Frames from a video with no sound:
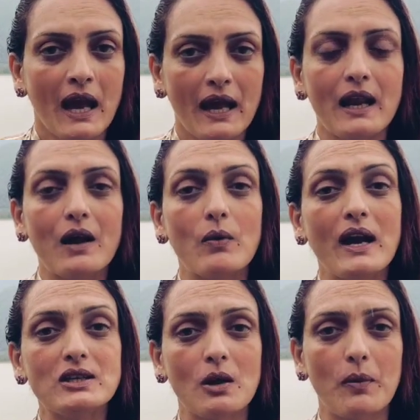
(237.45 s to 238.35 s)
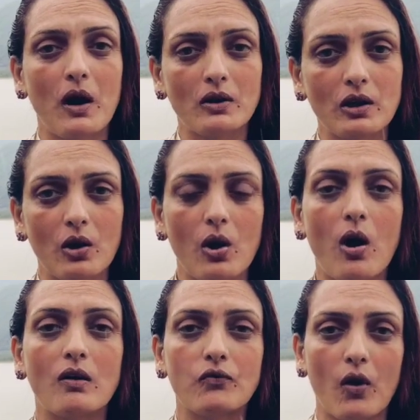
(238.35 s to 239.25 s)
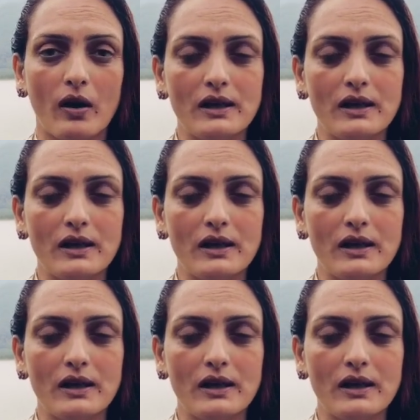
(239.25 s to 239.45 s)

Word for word: and I wait upon the Lord for